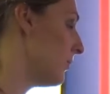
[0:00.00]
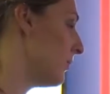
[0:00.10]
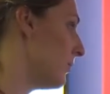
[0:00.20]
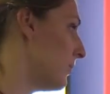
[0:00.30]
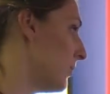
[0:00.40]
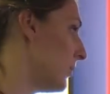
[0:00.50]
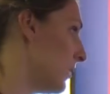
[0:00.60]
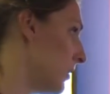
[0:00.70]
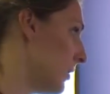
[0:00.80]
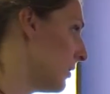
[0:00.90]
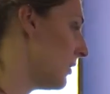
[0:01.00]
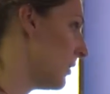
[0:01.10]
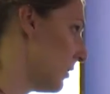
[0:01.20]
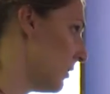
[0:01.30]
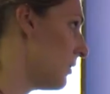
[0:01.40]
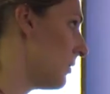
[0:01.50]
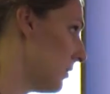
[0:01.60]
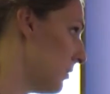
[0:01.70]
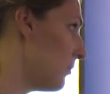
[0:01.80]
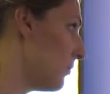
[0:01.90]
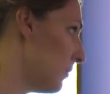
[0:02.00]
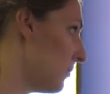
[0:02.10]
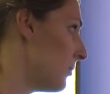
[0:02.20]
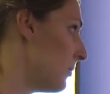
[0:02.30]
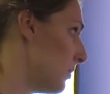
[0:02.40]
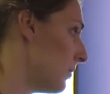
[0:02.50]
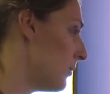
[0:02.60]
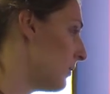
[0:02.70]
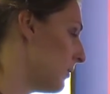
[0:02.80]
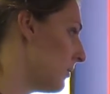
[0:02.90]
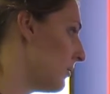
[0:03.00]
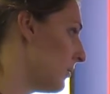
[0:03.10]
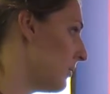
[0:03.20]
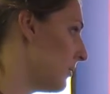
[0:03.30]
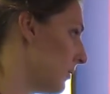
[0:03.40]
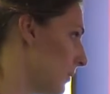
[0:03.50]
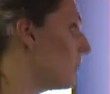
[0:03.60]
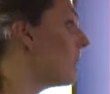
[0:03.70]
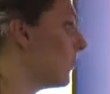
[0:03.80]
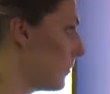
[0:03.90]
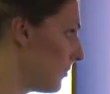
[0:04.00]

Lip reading: So the focus of today's discussion is the Minamata Treaty.